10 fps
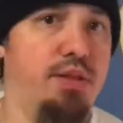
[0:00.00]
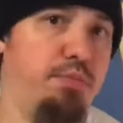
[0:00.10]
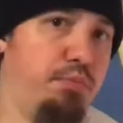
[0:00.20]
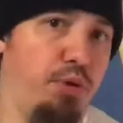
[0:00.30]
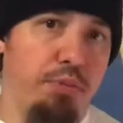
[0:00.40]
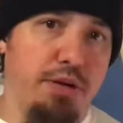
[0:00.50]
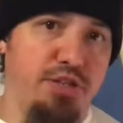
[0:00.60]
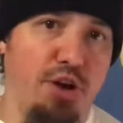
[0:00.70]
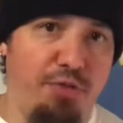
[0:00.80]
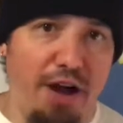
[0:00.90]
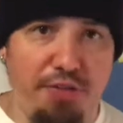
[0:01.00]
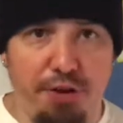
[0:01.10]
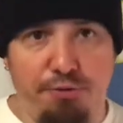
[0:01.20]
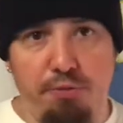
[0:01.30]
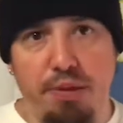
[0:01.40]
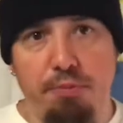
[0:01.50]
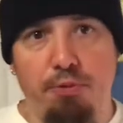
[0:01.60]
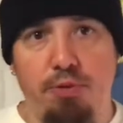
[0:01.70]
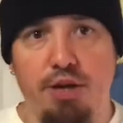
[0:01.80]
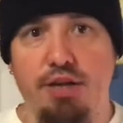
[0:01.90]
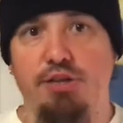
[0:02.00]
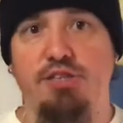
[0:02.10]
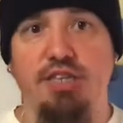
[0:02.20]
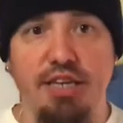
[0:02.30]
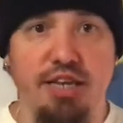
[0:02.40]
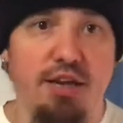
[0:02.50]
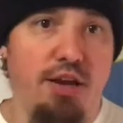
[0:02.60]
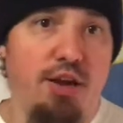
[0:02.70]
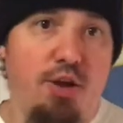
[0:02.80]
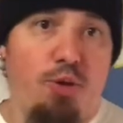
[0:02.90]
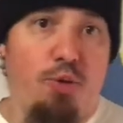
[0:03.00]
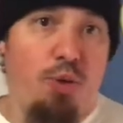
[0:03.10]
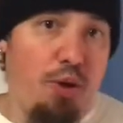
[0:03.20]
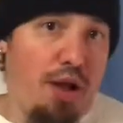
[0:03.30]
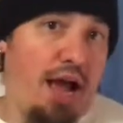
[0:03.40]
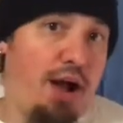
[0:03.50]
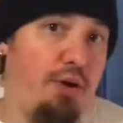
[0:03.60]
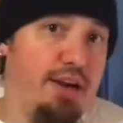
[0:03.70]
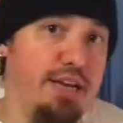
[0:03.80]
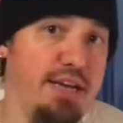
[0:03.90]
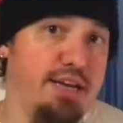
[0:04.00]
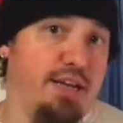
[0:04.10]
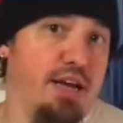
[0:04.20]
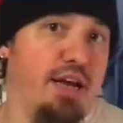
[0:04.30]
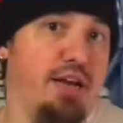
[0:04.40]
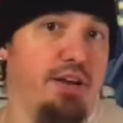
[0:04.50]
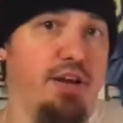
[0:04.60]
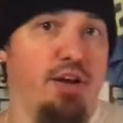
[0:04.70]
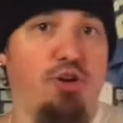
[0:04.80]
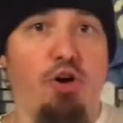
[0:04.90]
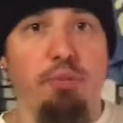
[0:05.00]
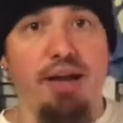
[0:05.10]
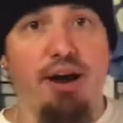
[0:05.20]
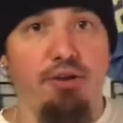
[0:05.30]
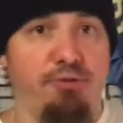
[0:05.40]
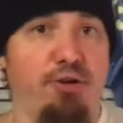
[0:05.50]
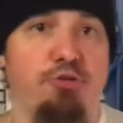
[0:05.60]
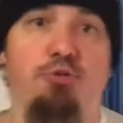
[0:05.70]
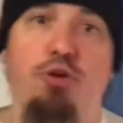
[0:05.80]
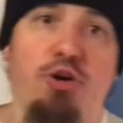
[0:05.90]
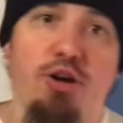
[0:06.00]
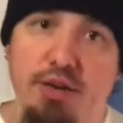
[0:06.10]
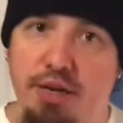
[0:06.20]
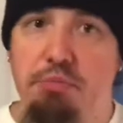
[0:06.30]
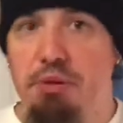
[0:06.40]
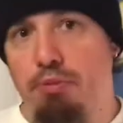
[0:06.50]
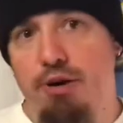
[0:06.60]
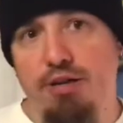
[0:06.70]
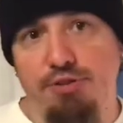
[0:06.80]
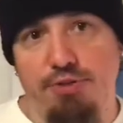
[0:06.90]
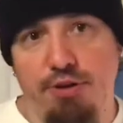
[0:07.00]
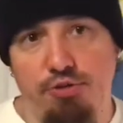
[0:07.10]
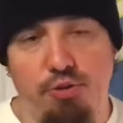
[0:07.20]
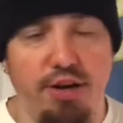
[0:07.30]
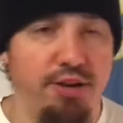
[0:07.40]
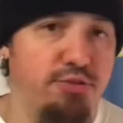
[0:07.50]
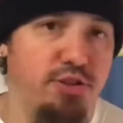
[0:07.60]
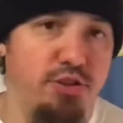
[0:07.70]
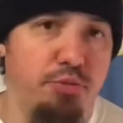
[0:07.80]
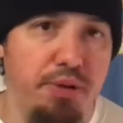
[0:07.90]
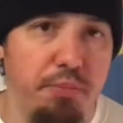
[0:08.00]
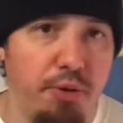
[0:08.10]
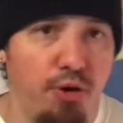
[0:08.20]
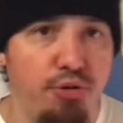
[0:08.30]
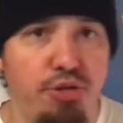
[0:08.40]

putting myself out there for people to see how I did and call me out if I was wrong, give me praise if I was right. It was a little bit of both.